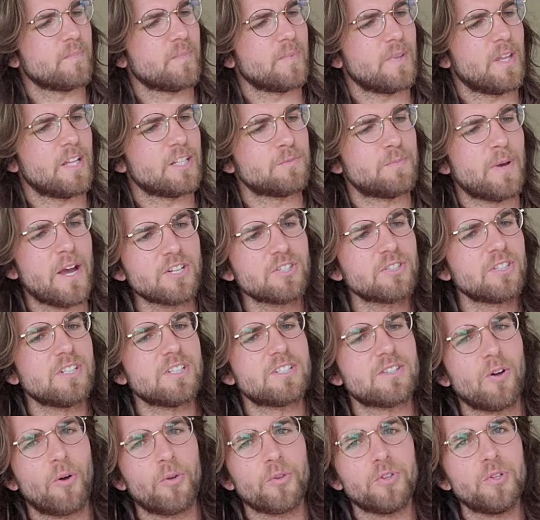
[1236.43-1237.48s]
Especially
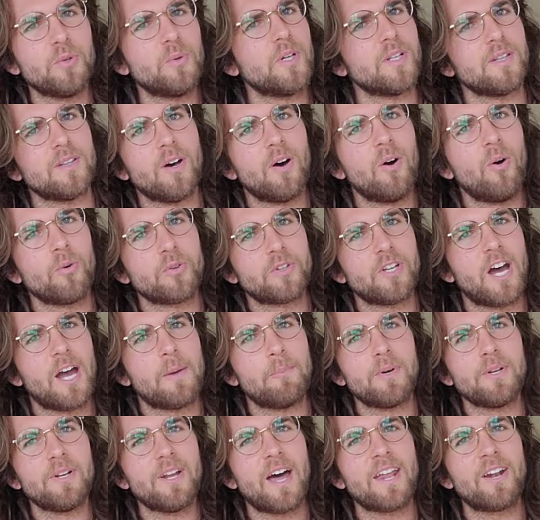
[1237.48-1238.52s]
don't do it the whole time.
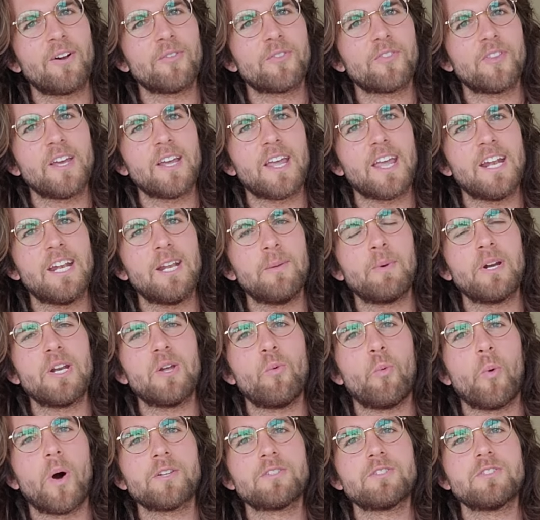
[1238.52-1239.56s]
But I don't think anybody
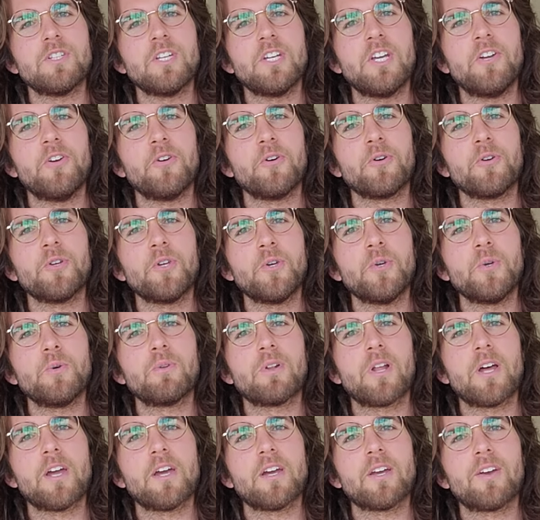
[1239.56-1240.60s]
wants to hear you
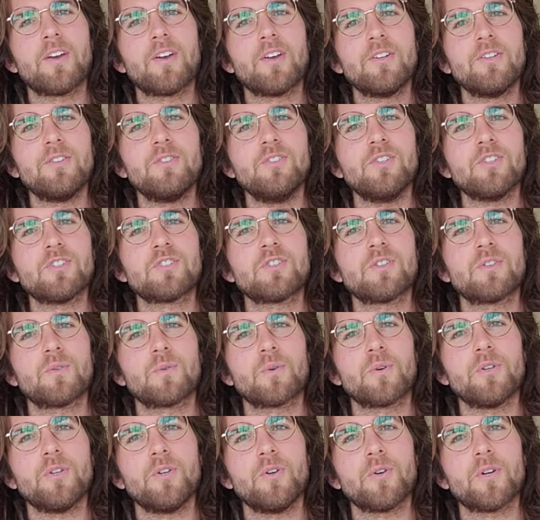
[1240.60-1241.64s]
like
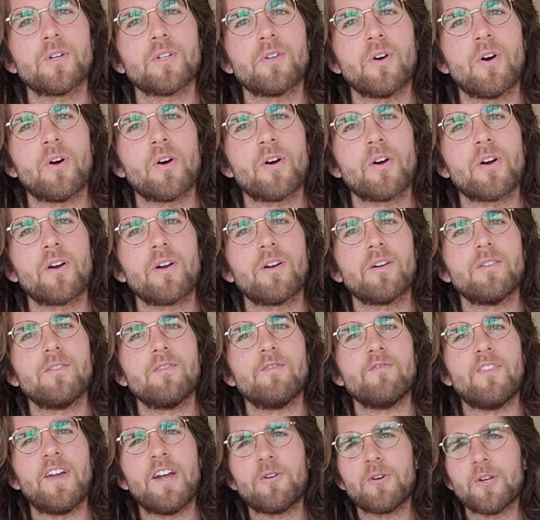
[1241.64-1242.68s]
distort your guitar.
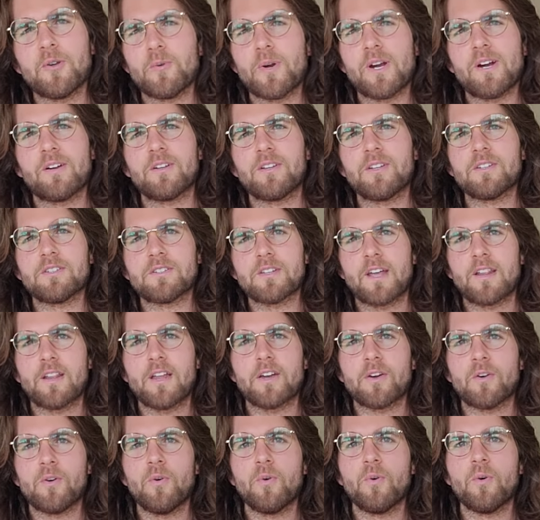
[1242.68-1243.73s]
Very rarely is that
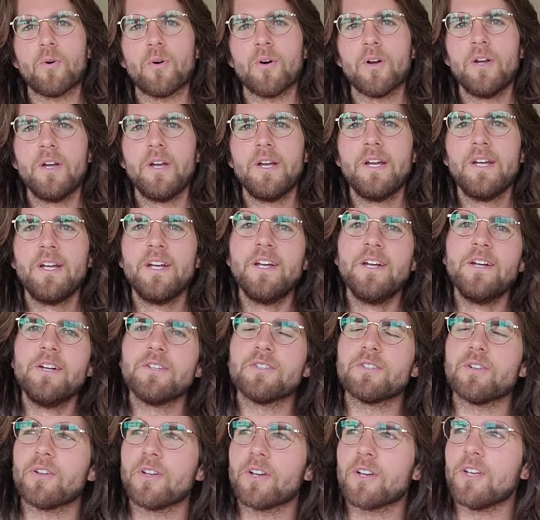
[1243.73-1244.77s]
like cool.
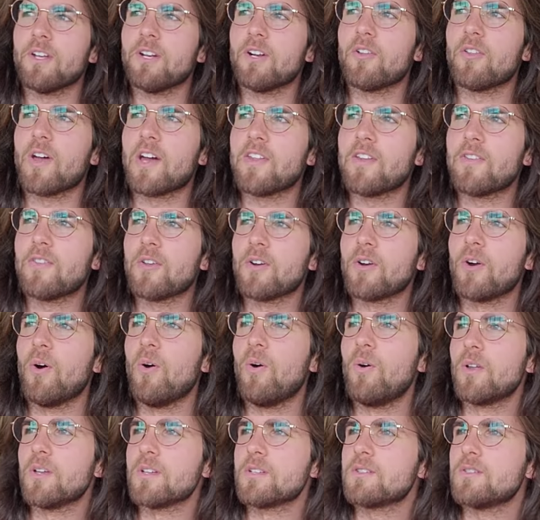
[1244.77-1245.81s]
So I think the
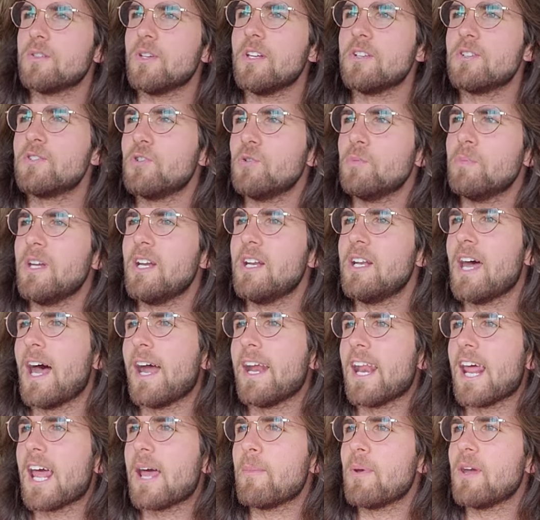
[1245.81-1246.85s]
goal is to be
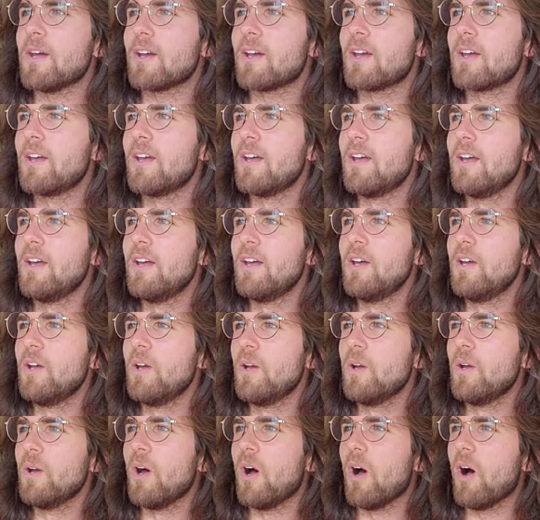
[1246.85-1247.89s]
dynamic
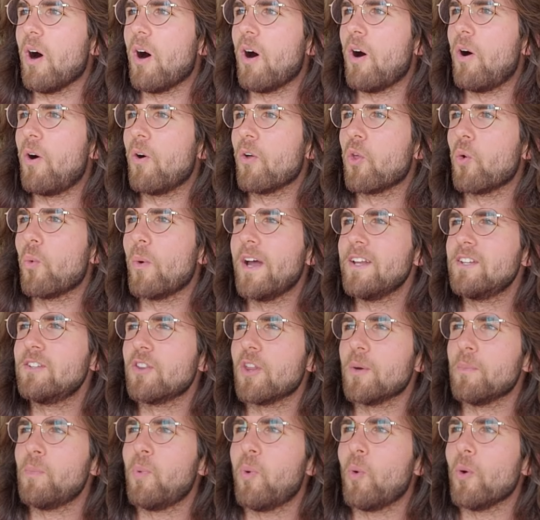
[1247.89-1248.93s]
all the way to
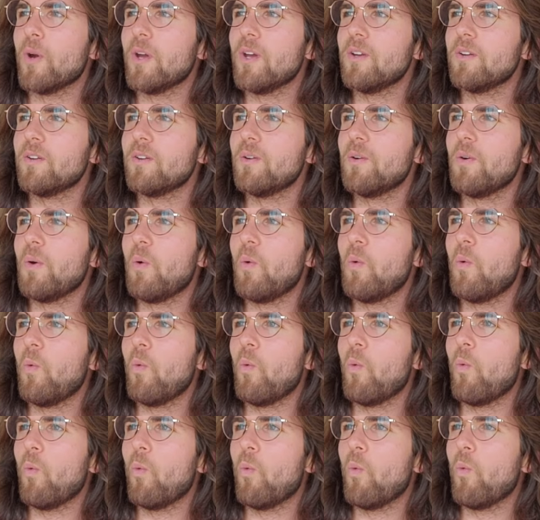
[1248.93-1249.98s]
the point
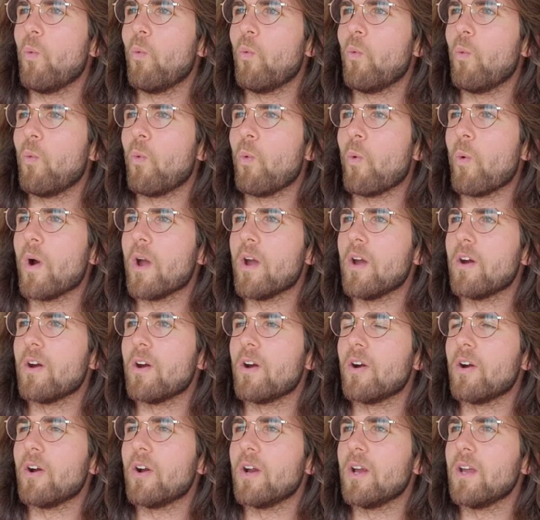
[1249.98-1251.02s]

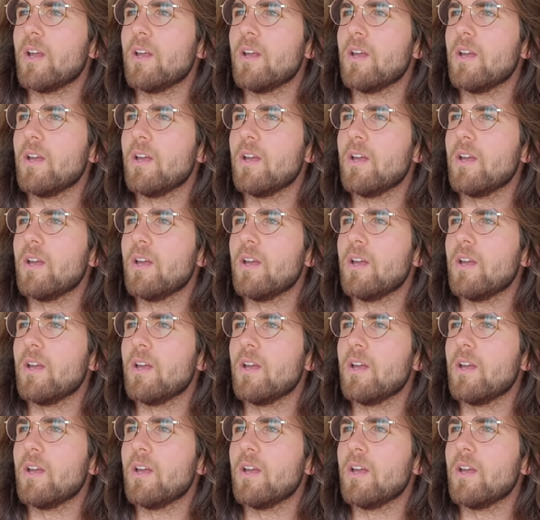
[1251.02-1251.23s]
where